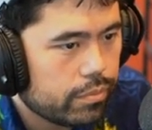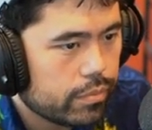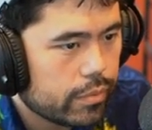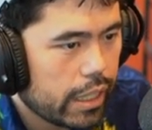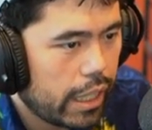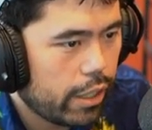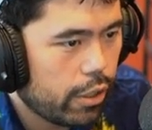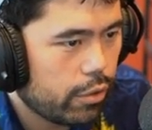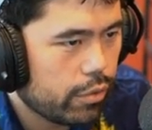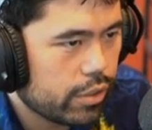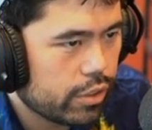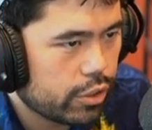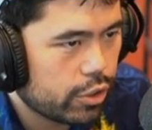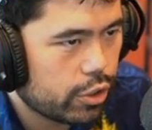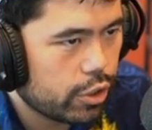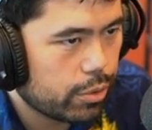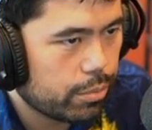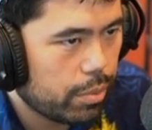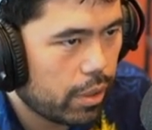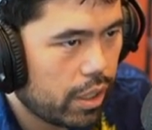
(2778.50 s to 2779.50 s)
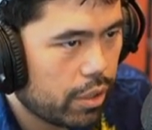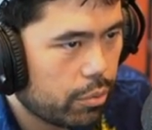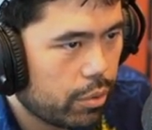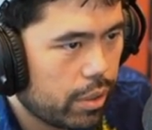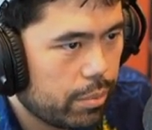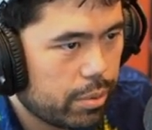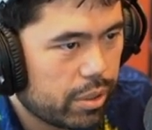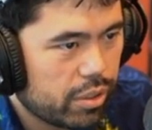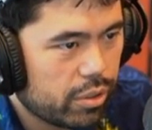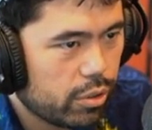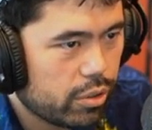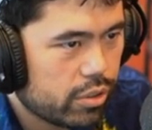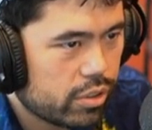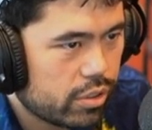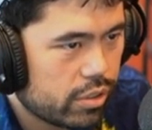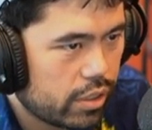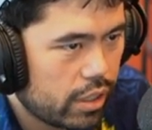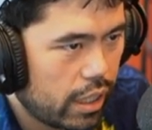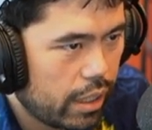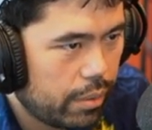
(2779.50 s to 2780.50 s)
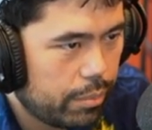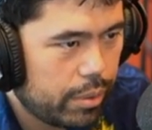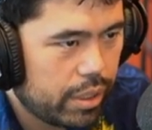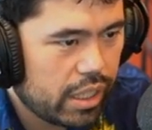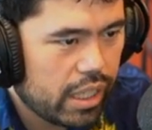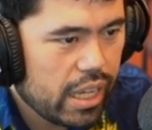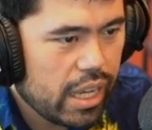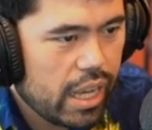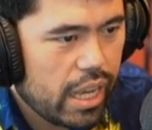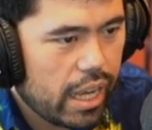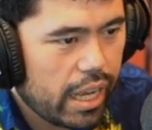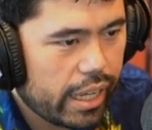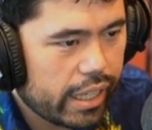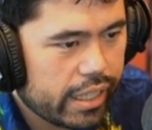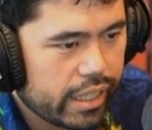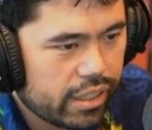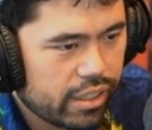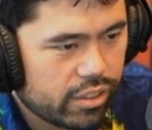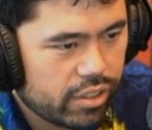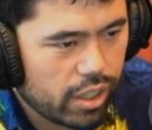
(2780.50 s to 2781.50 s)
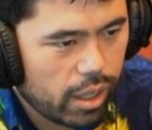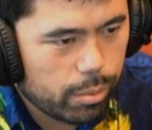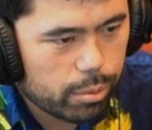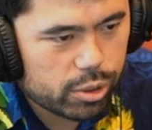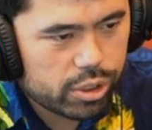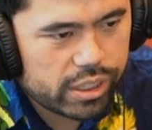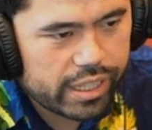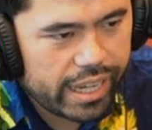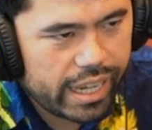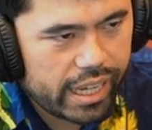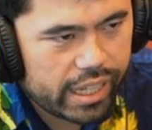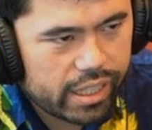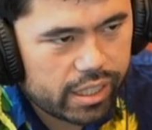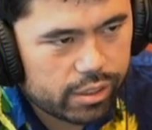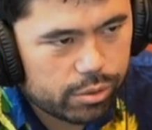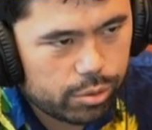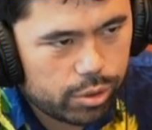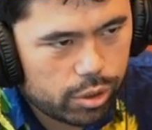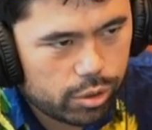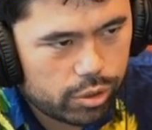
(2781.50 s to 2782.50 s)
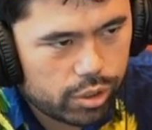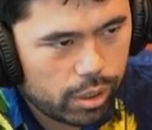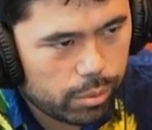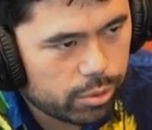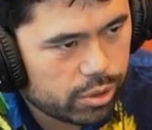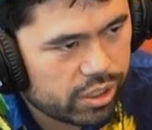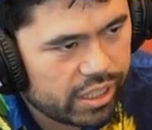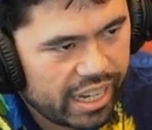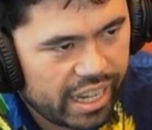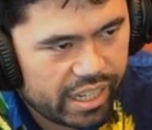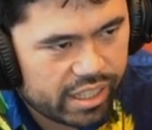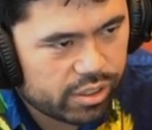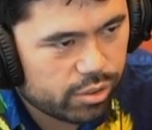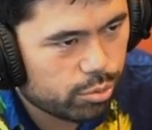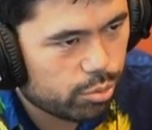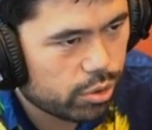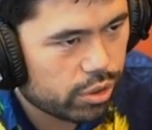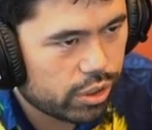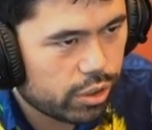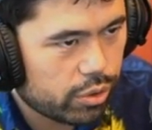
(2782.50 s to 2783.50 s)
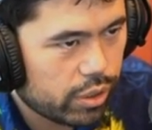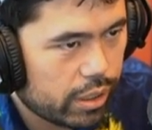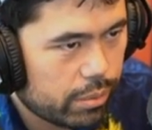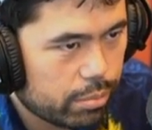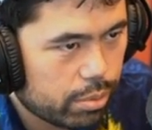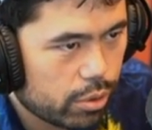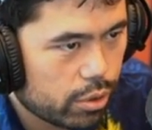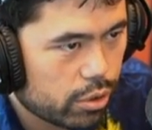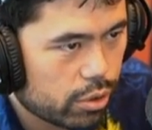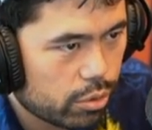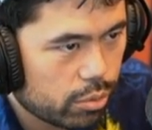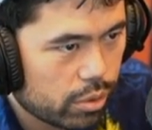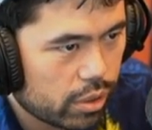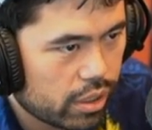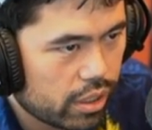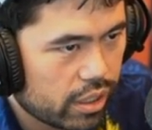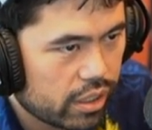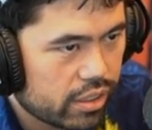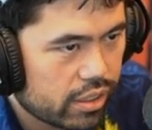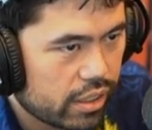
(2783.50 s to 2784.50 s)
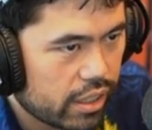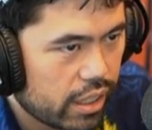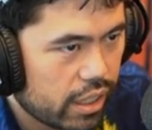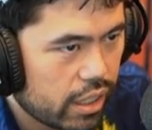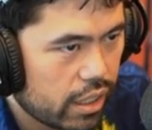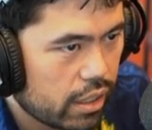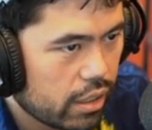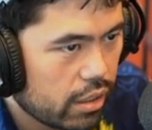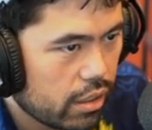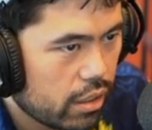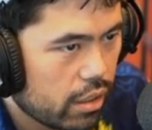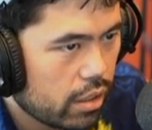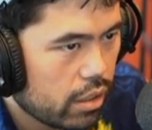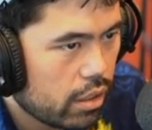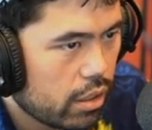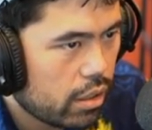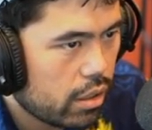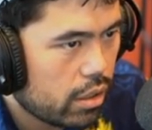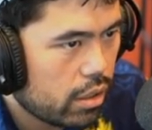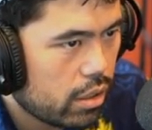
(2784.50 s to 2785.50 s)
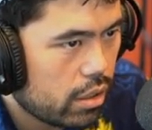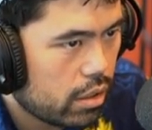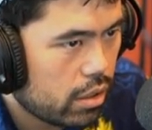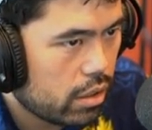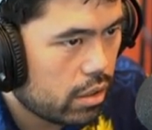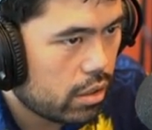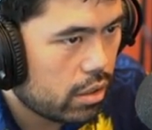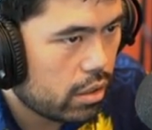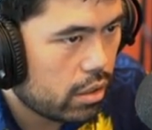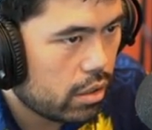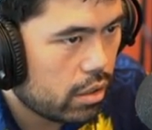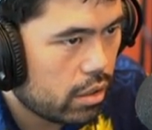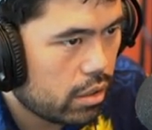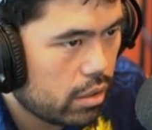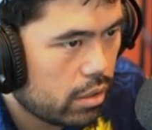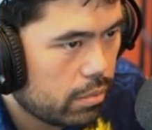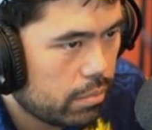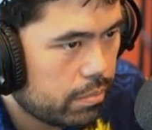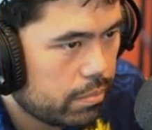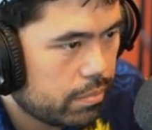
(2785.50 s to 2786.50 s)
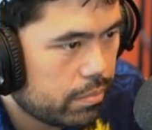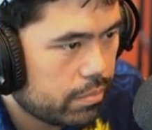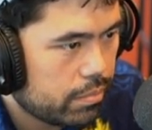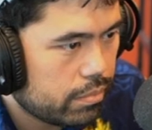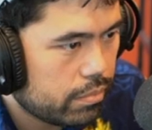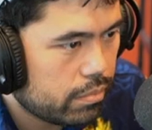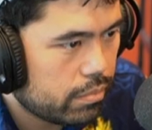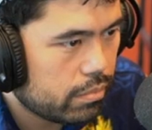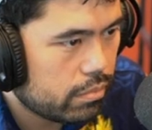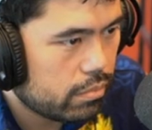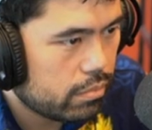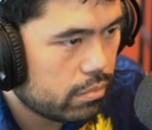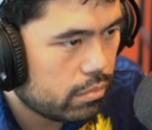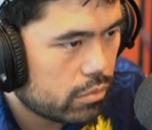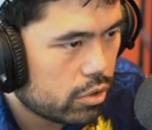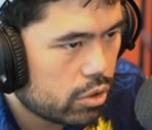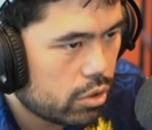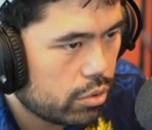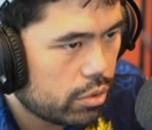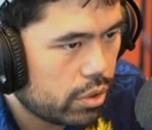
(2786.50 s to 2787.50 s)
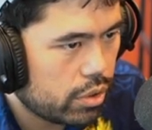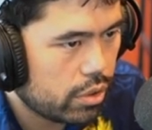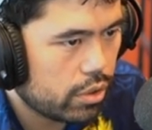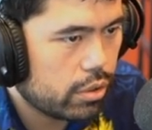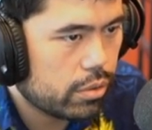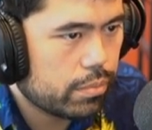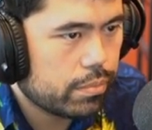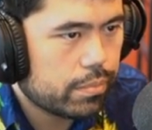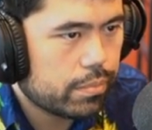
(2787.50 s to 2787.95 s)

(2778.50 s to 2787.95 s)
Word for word: I know this is good, by the way, but it looks, I mean, I get the double stack, and as we know, double stack is a really great burger. What can I say? Go here.